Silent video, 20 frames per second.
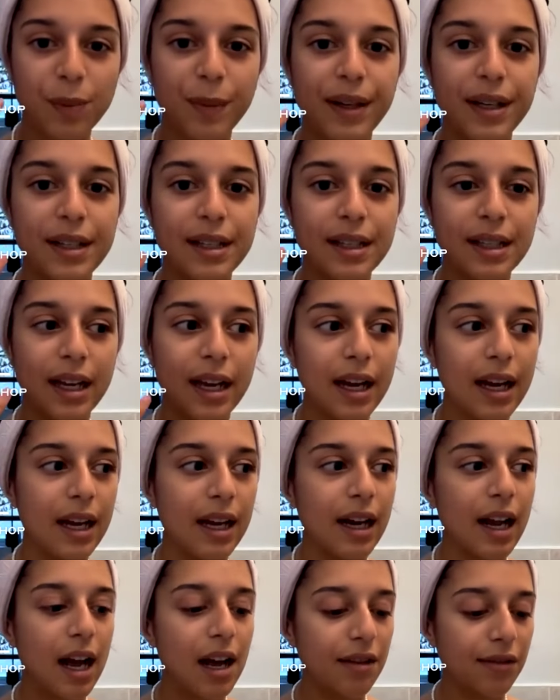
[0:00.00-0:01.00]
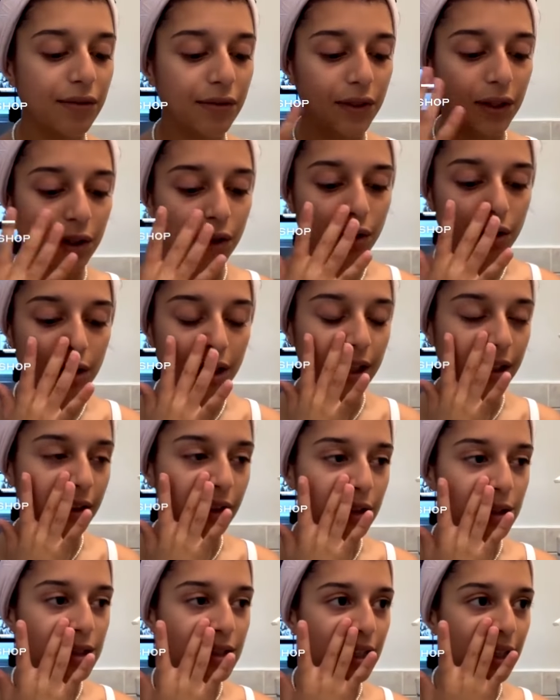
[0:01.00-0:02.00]
my skin i feel like
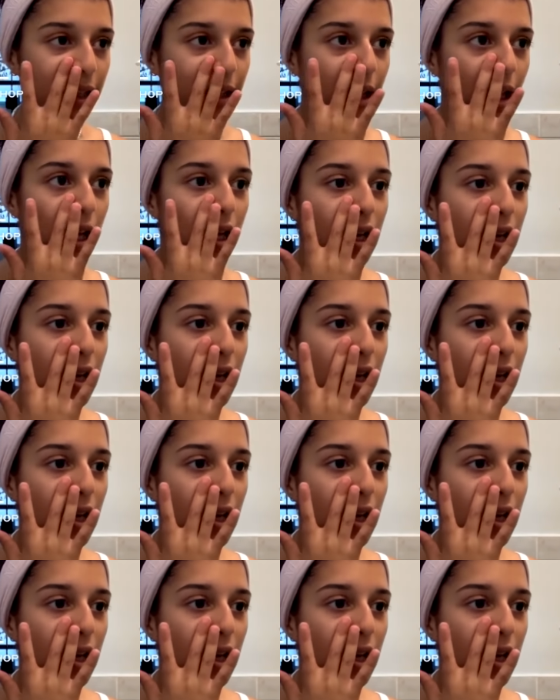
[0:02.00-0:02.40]
there's like